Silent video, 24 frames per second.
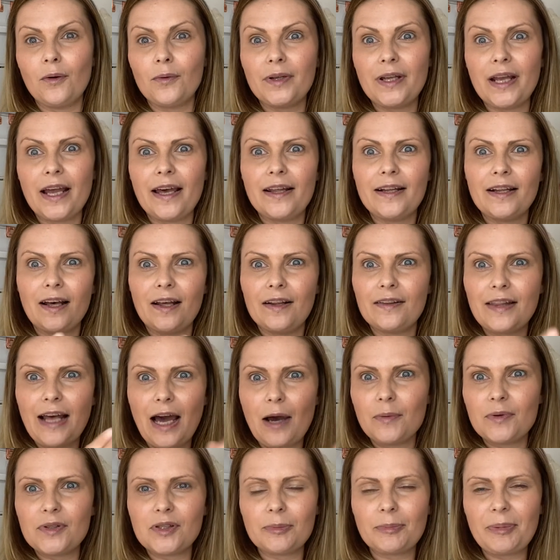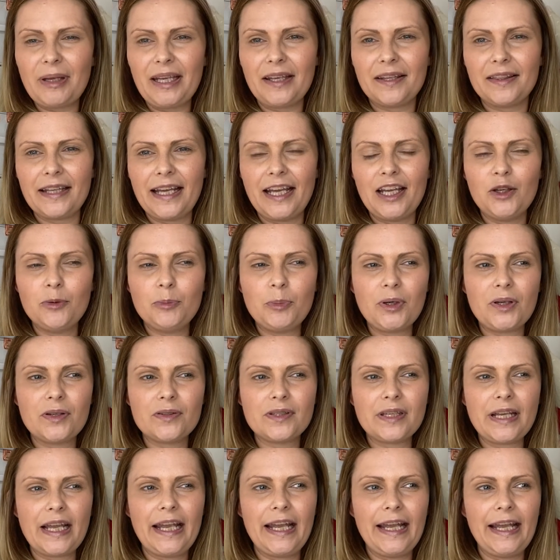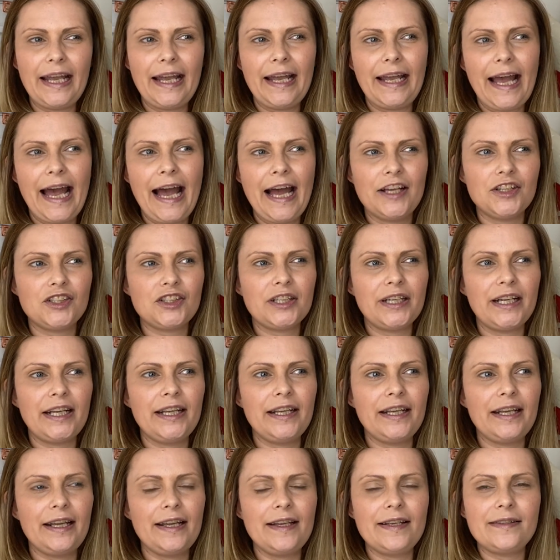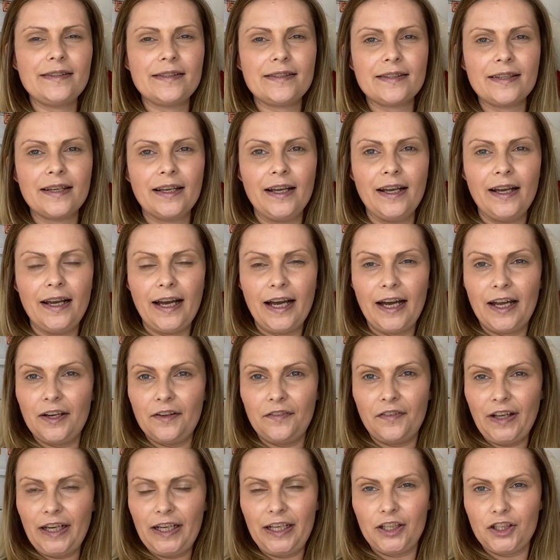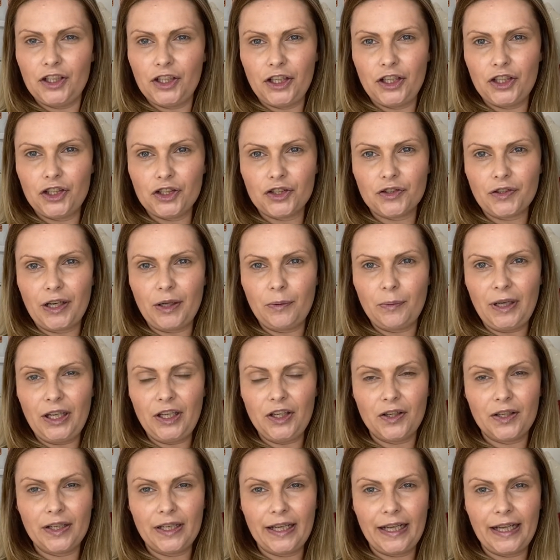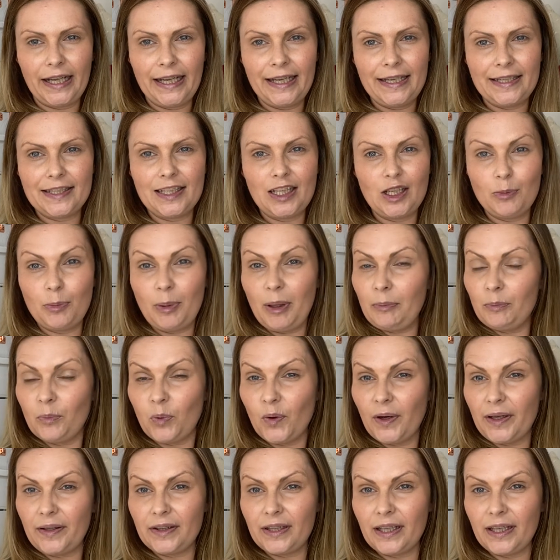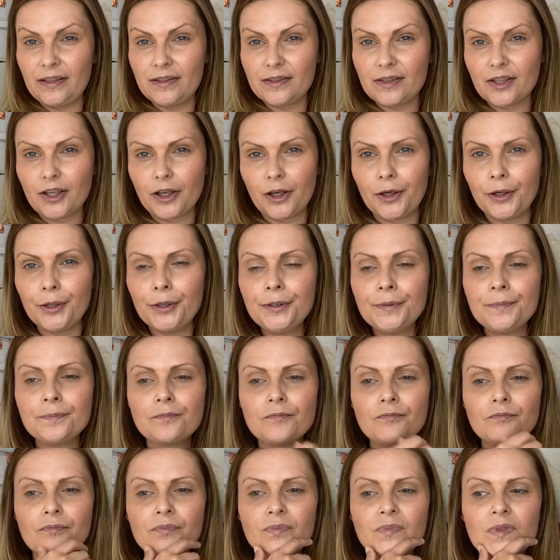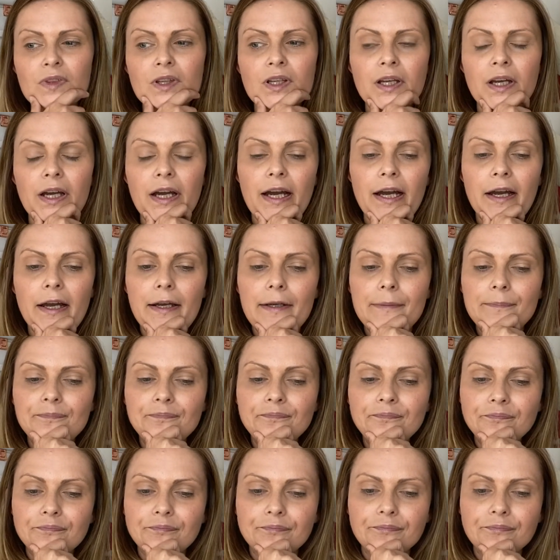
yeah that that was a big thing because it actually is an event in history where you could easily pinpoint things to um,